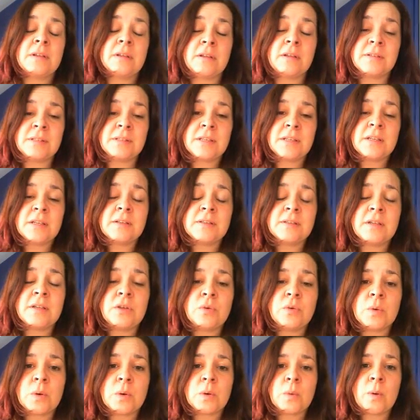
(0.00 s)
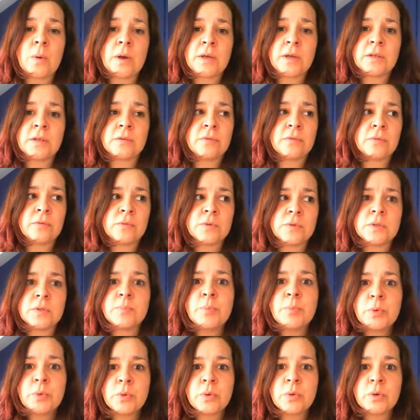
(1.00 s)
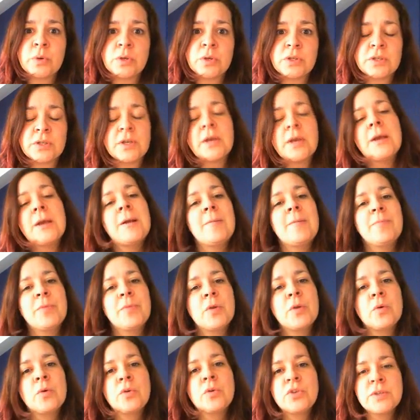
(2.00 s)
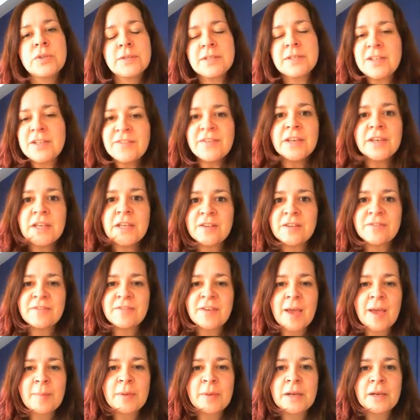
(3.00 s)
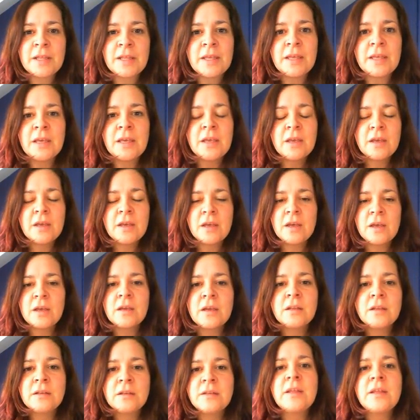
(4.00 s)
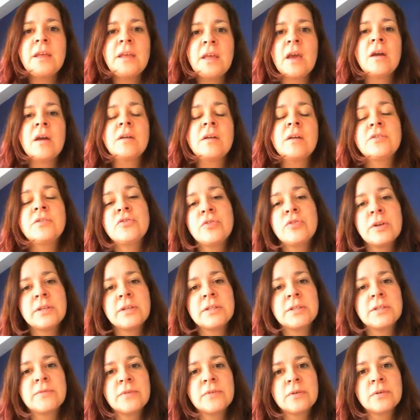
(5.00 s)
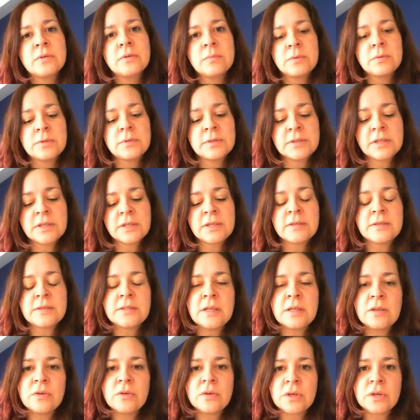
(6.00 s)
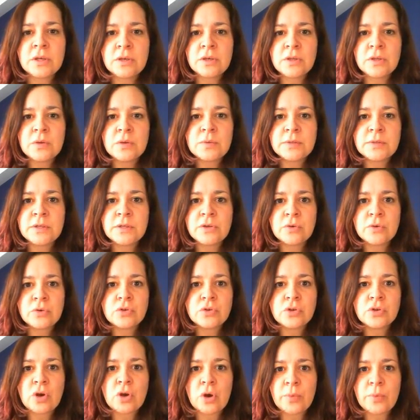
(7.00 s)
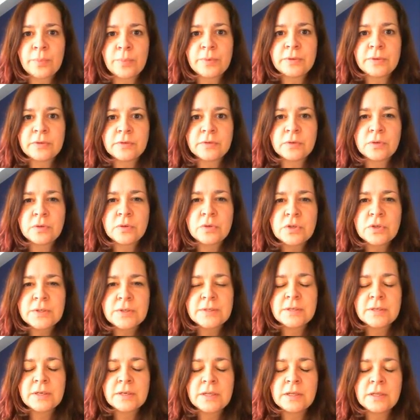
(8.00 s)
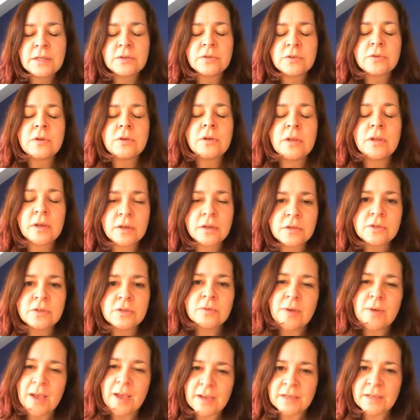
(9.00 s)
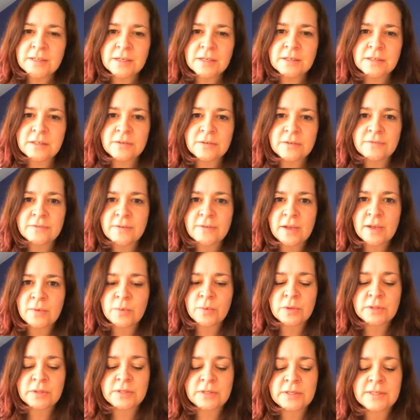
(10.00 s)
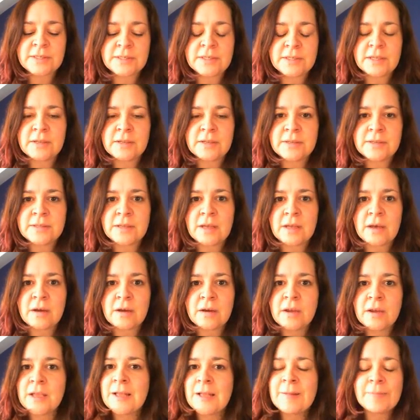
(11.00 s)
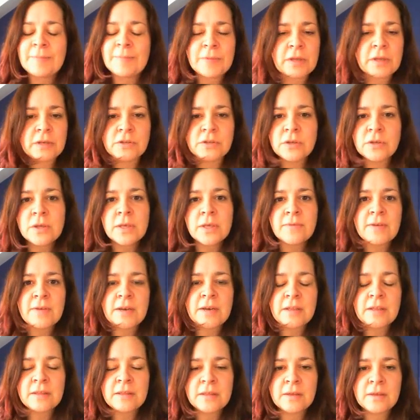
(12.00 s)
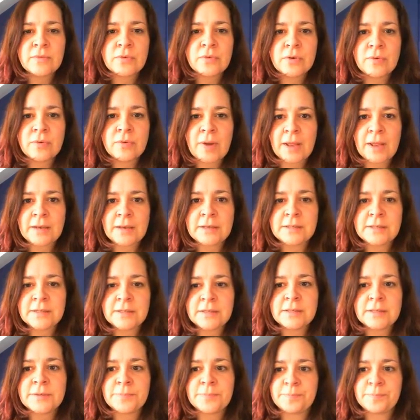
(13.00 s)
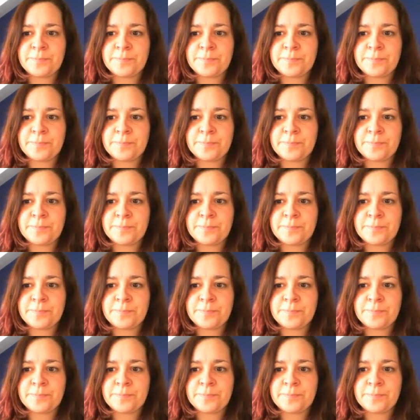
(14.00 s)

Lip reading: skills that you acquired through sport, or just living in a family, they are transferable skills that you can use in your job. So you just need to learn to identify what these skills are, and don't give anything for granted.